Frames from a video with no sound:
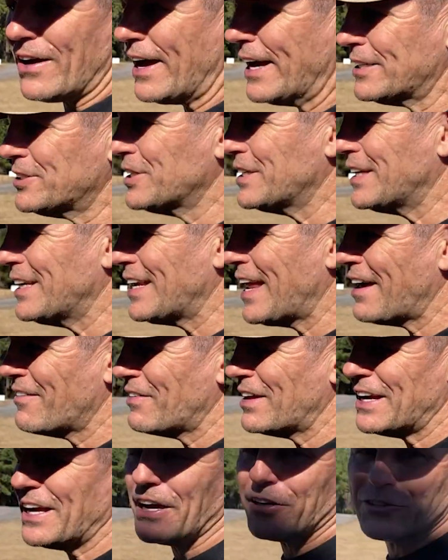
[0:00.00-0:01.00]
Actually, it didn't have
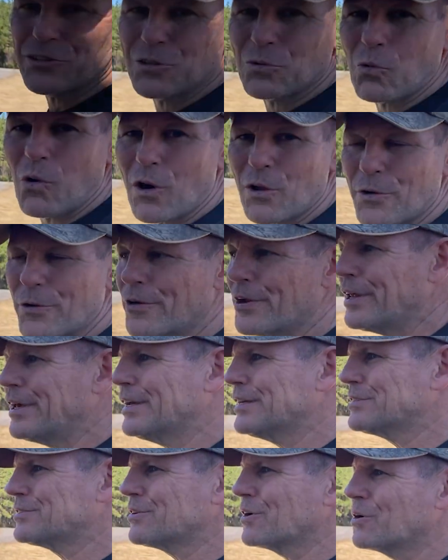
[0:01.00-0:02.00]
any extra water in it.
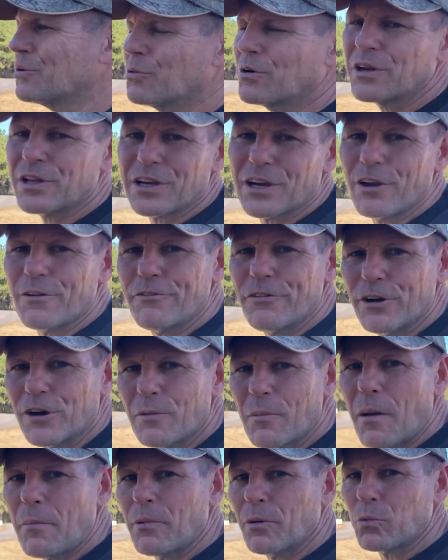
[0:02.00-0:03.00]
So we're gonna go fill
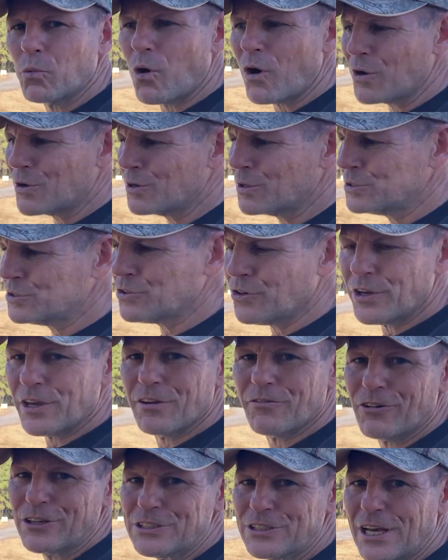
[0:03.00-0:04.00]
him up with water so he
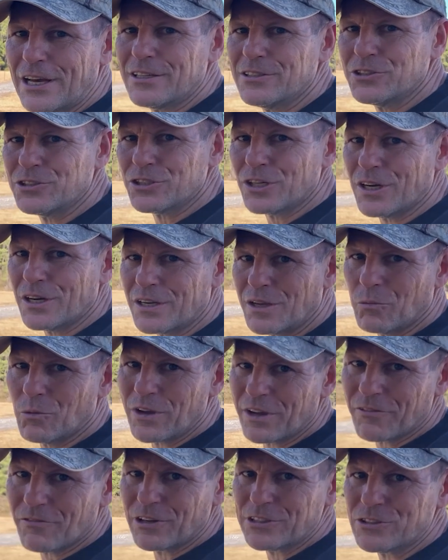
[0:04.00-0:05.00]
can rinse out his truck and we
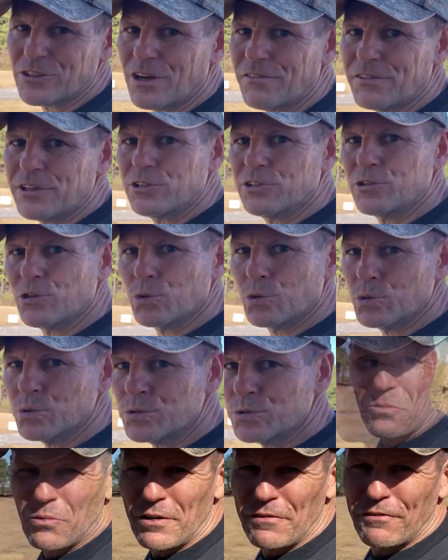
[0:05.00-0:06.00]
can rinse off these
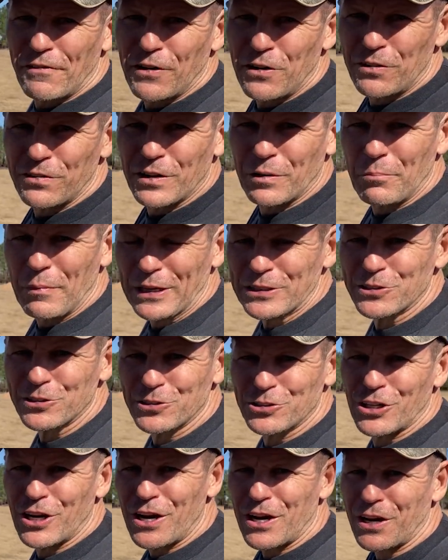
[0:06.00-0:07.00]
tools. We filled the mixer
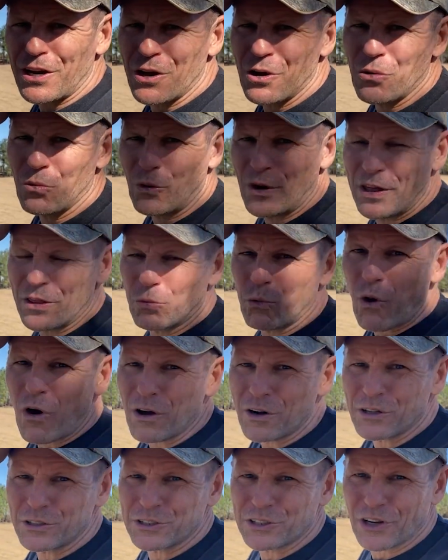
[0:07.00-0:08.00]
truck with
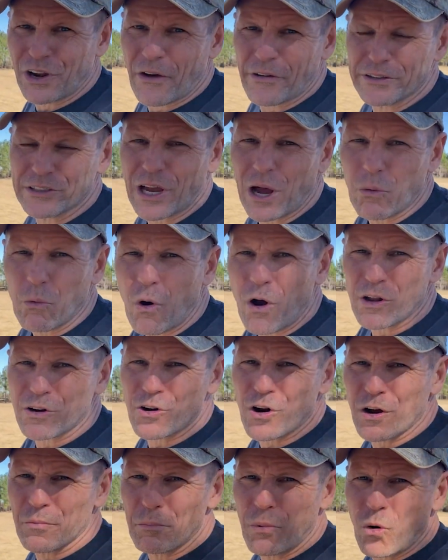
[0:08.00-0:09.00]
water, so now he's got water
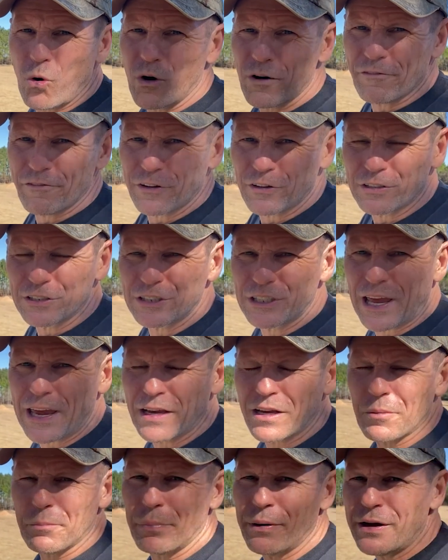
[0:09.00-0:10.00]
on board, filled his tank
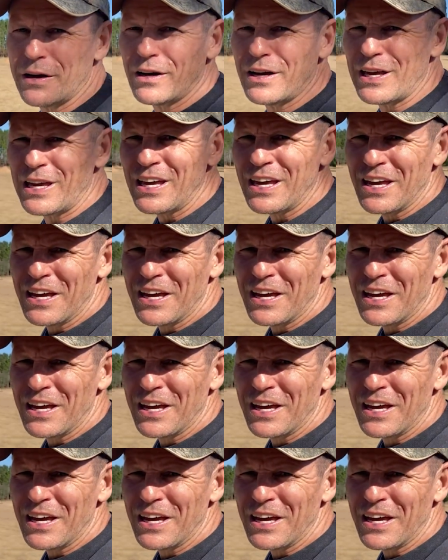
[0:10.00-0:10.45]
completely.